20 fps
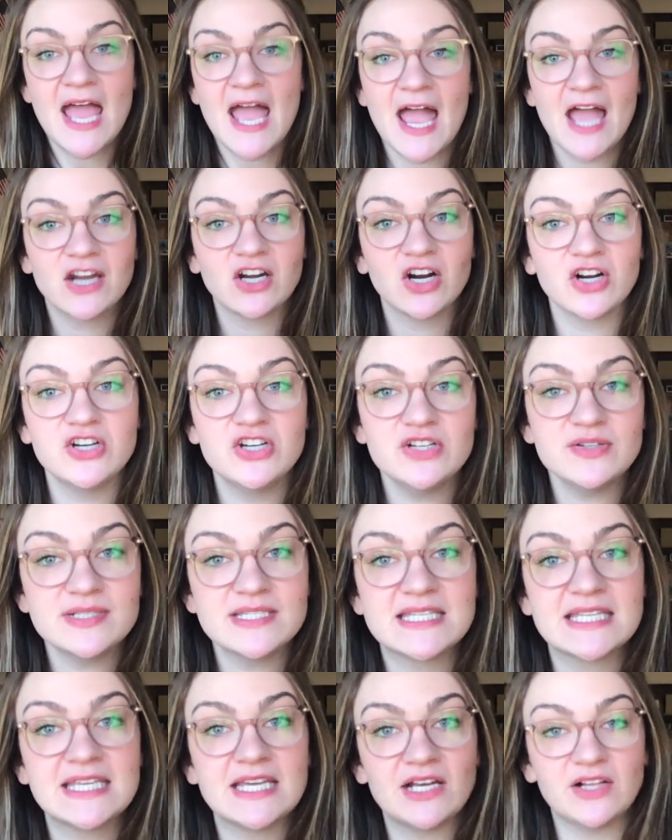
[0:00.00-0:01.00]
And our new
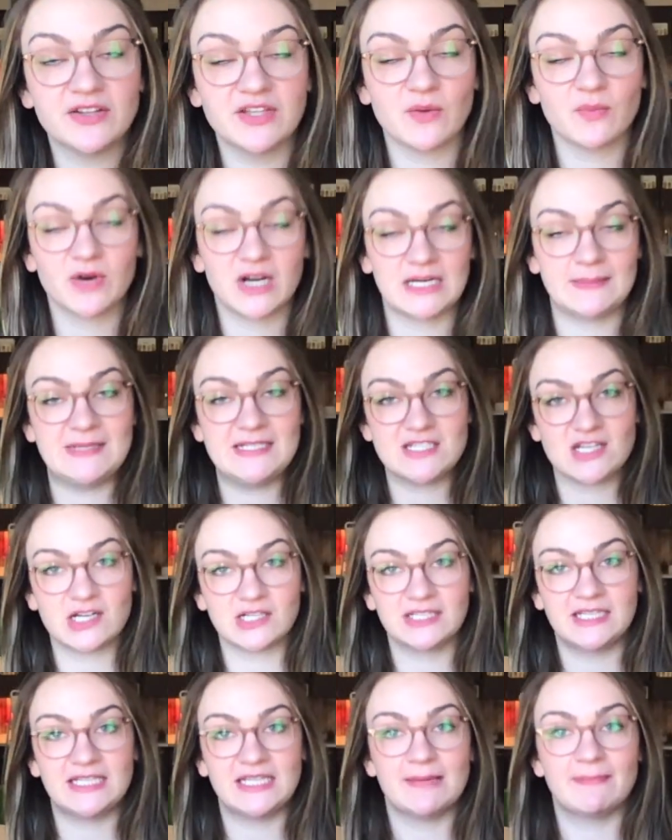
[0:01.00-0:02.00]
skill that we're going to be
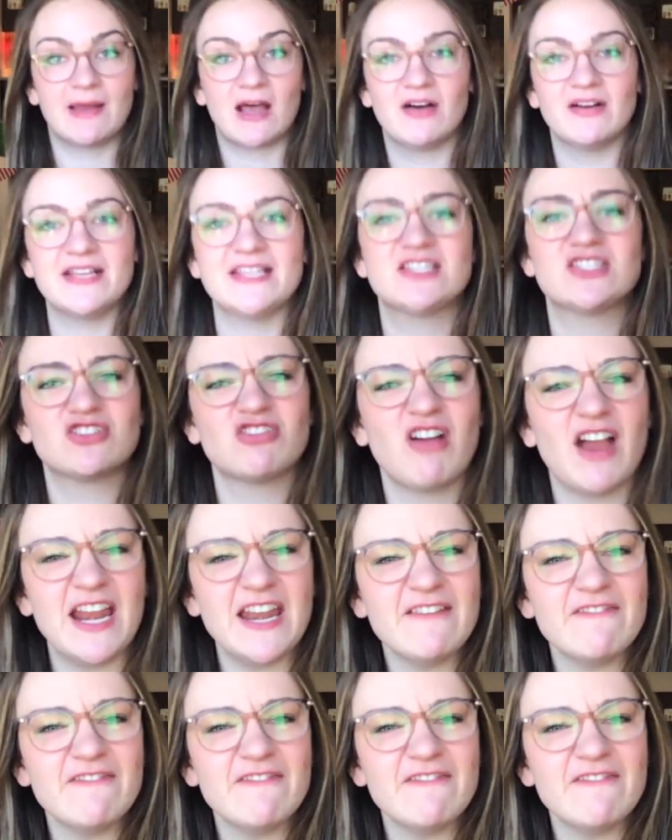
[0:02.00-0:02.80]
talking about is trying